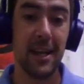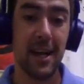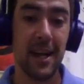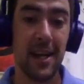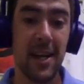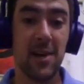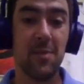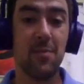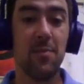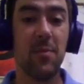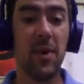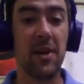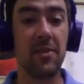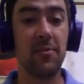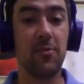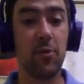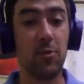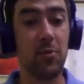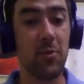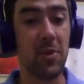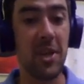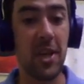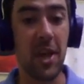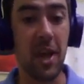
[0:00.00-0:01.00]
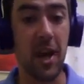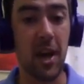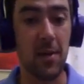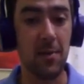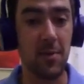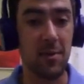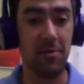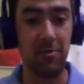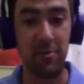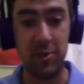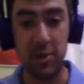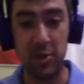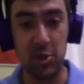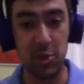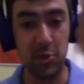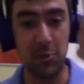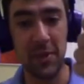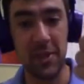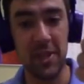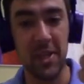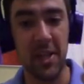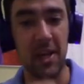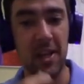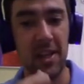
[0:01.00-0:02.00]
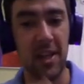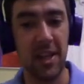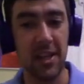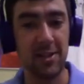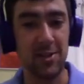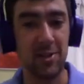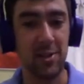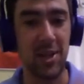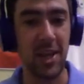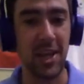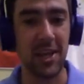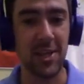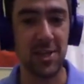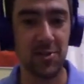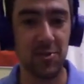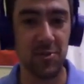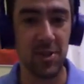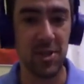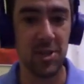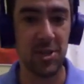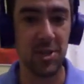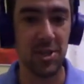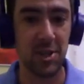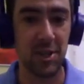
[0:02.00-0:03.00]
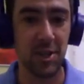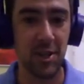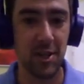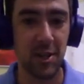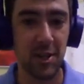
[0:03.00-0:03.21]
But for me, I'm a fisherman. I like to catch fish.